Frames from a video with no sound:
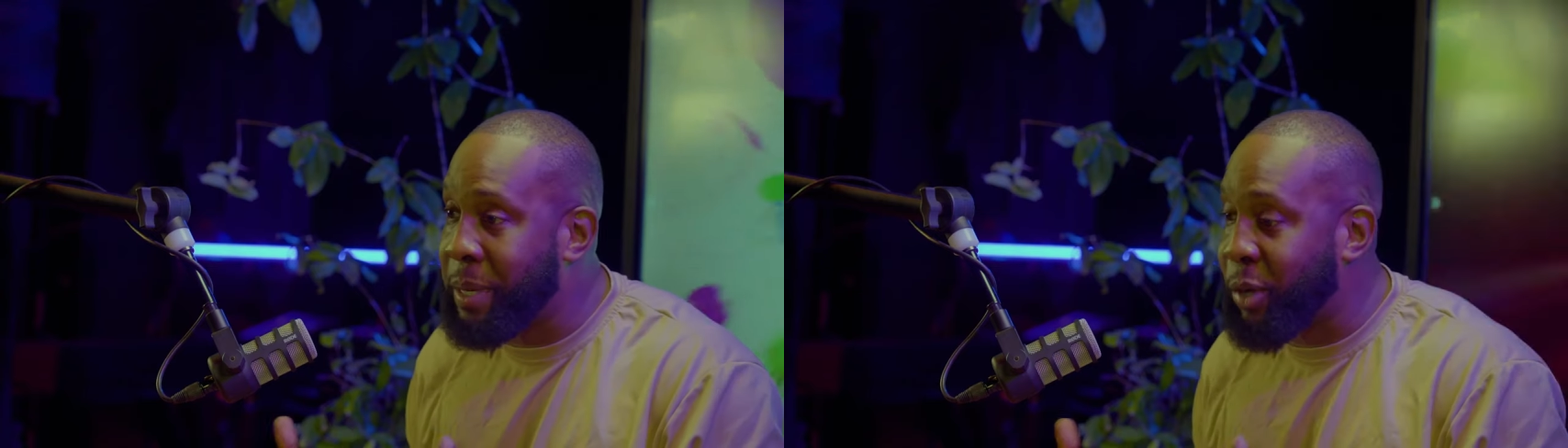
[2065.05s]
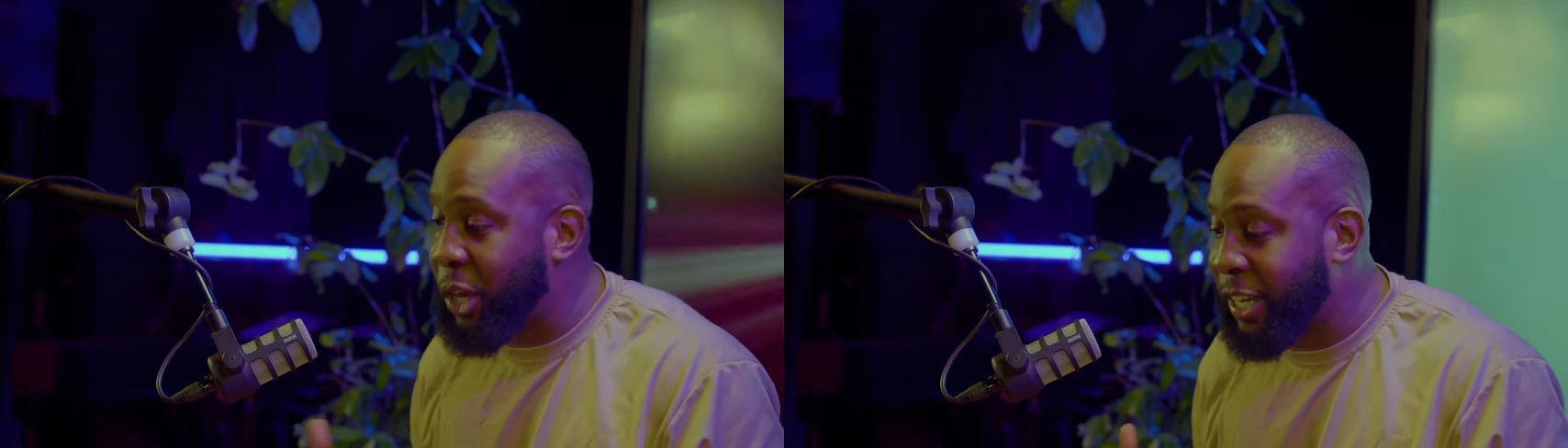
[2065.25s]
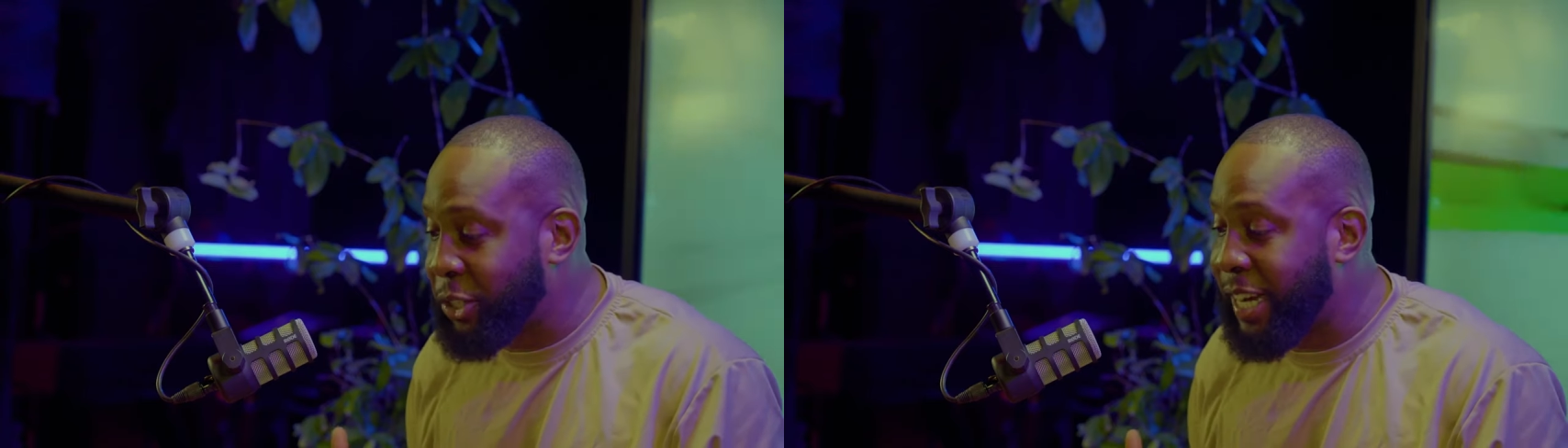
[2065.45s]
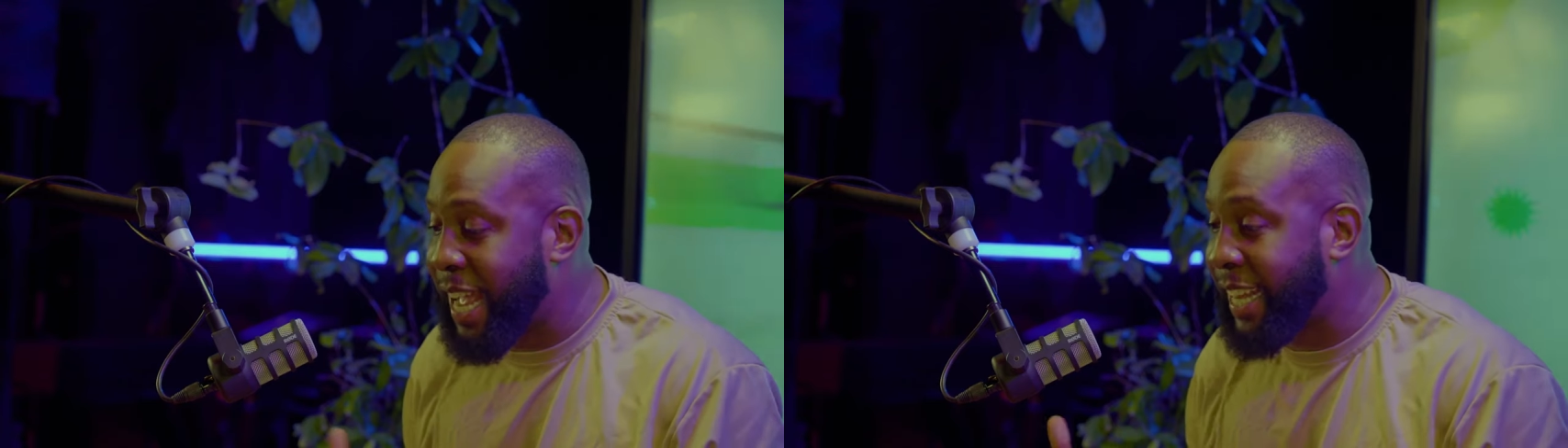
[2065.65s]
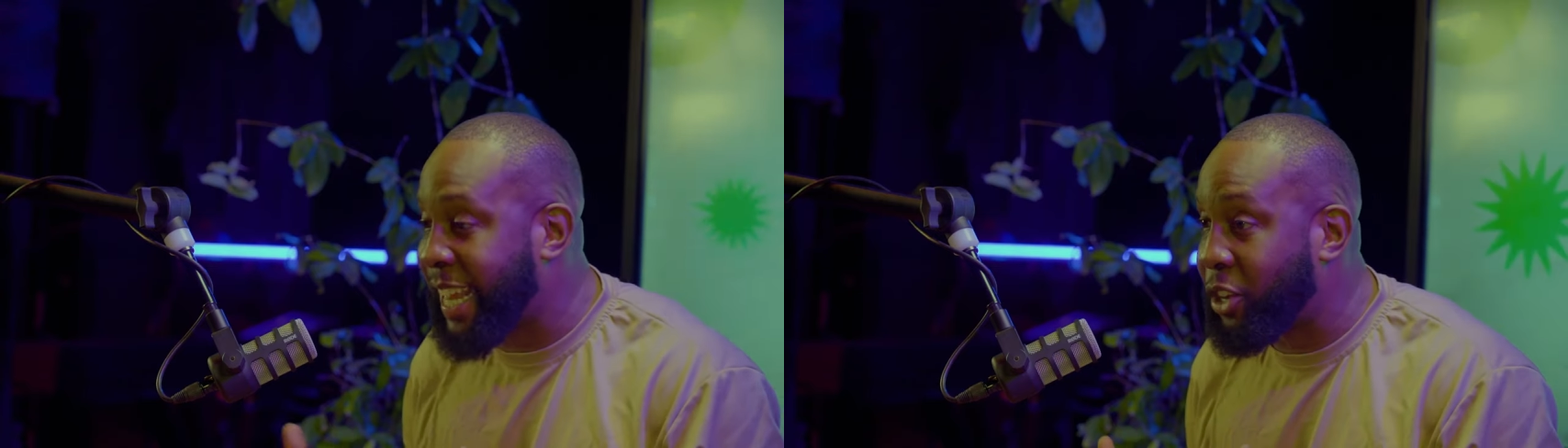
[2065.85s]
but you're trying to
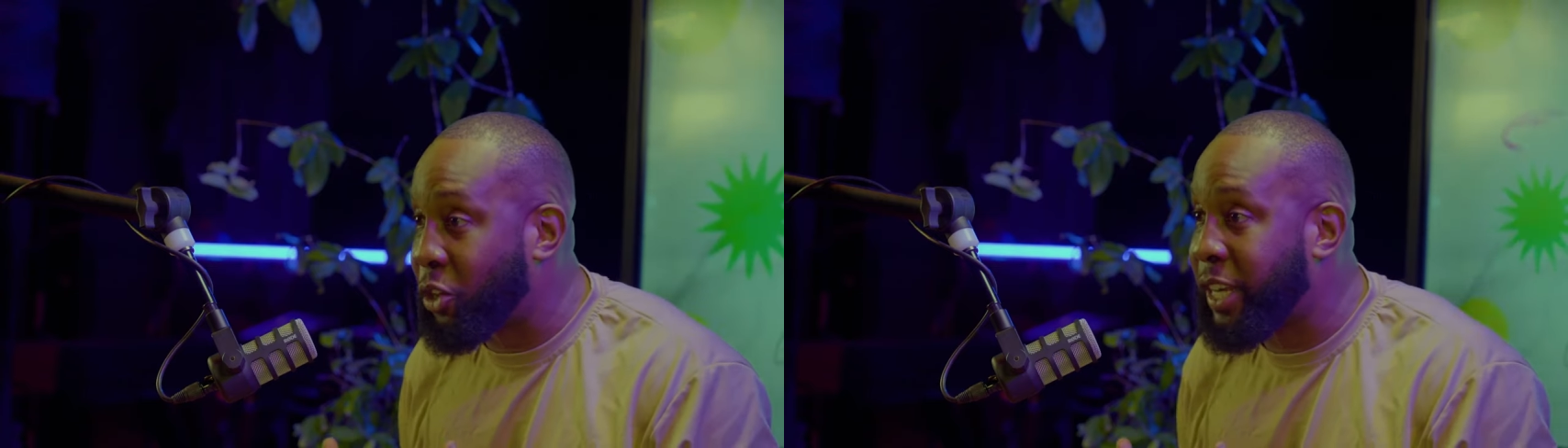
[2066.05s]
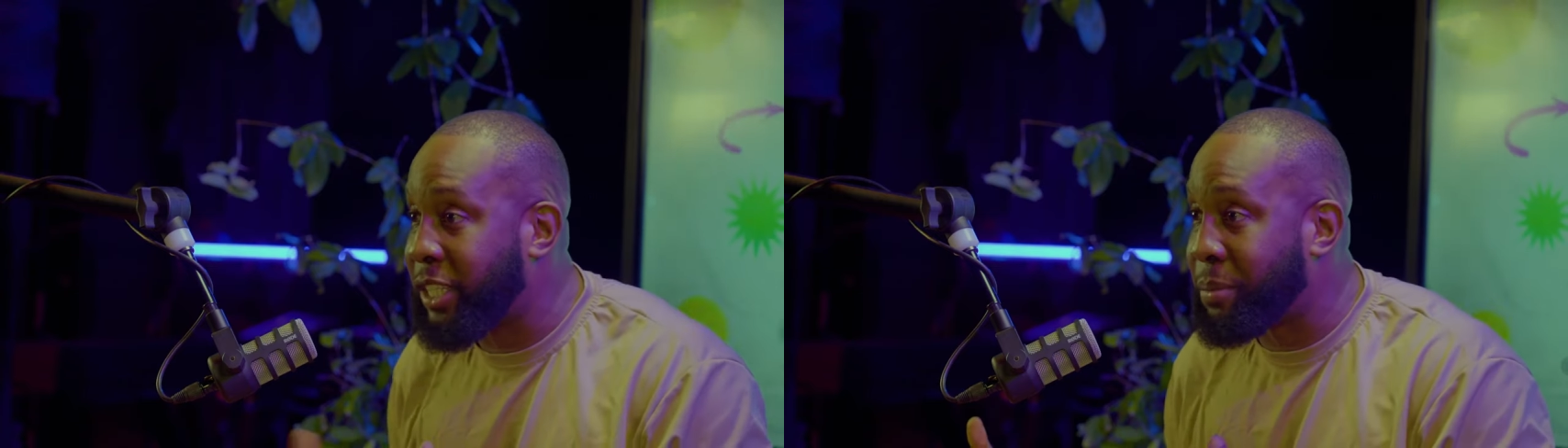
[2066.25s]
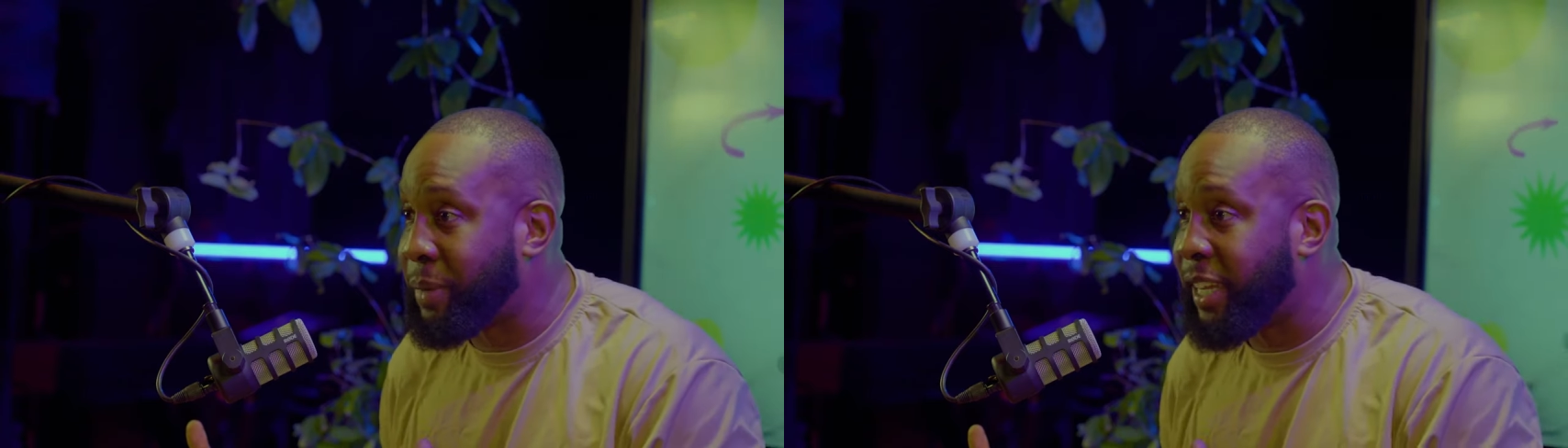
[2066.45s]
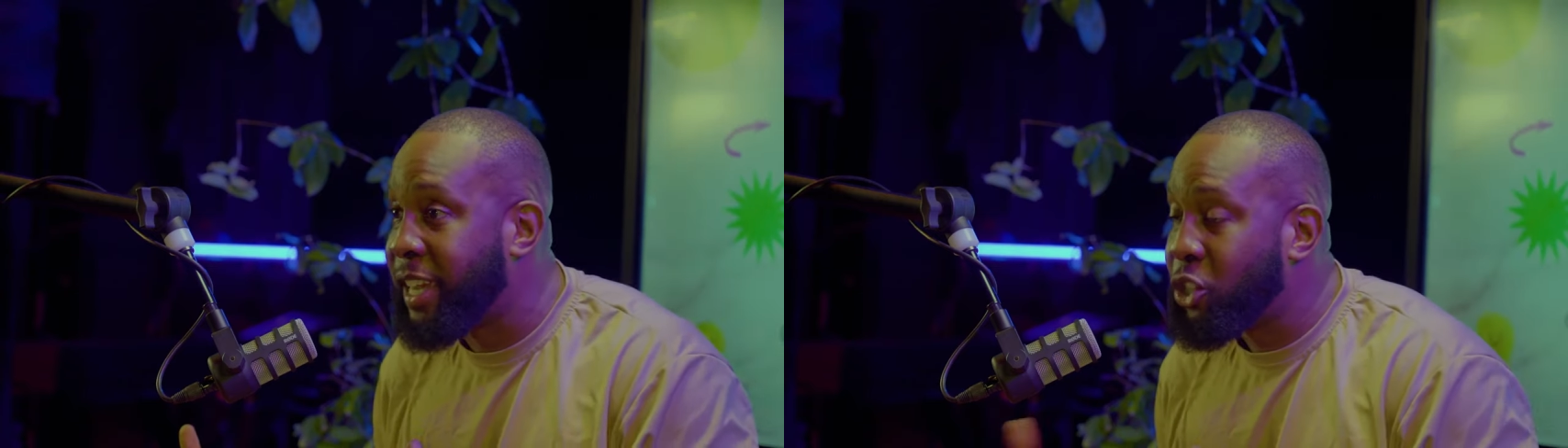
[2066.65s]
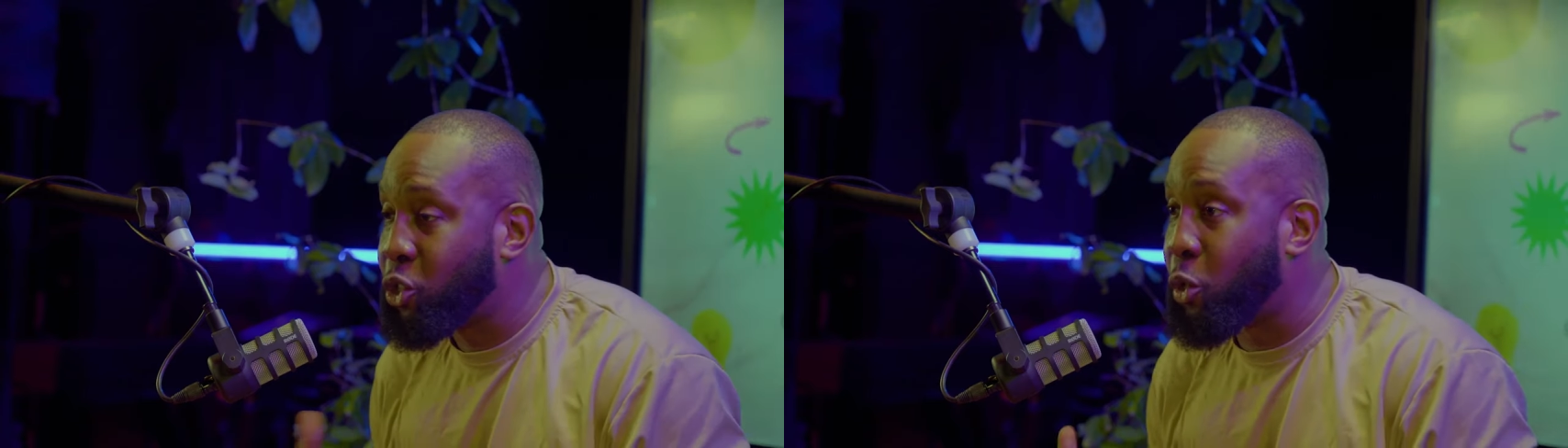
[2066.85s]
act like you're not into me,
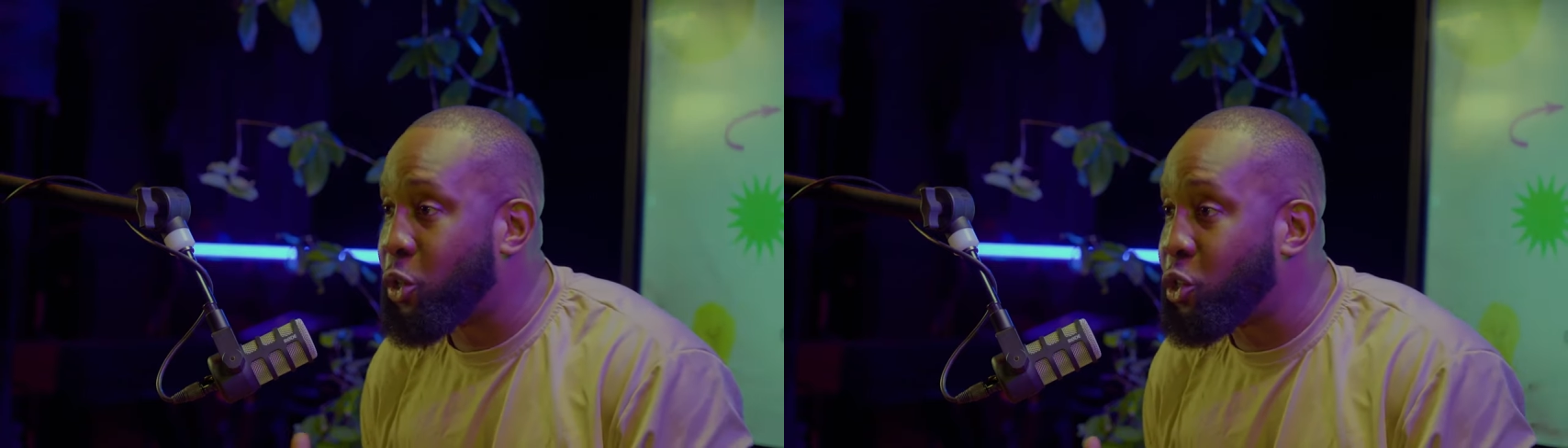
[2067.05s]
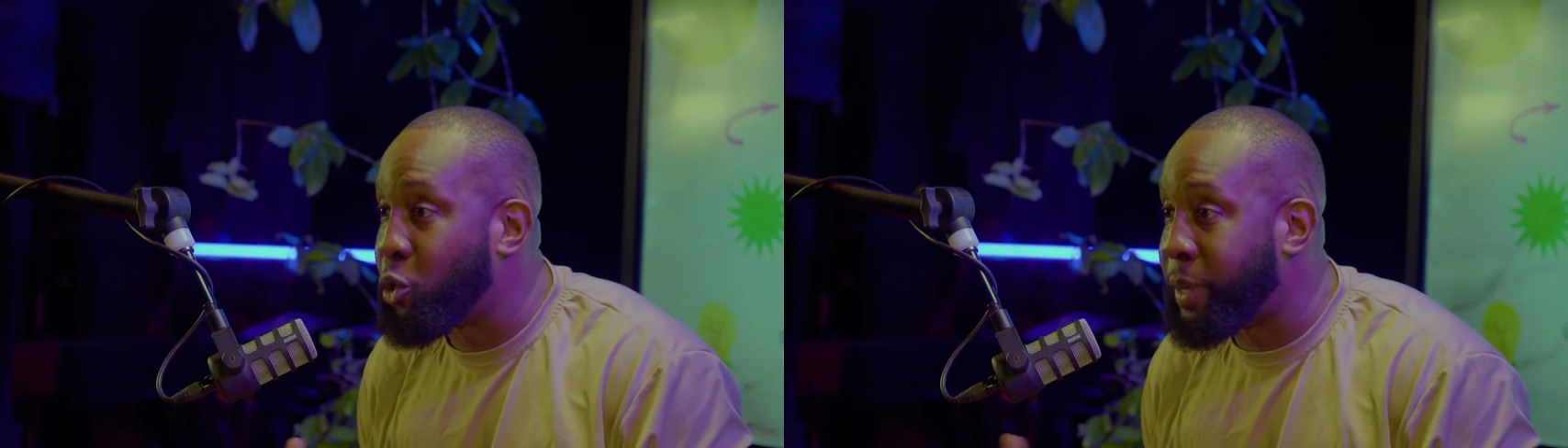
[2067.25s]
so you'll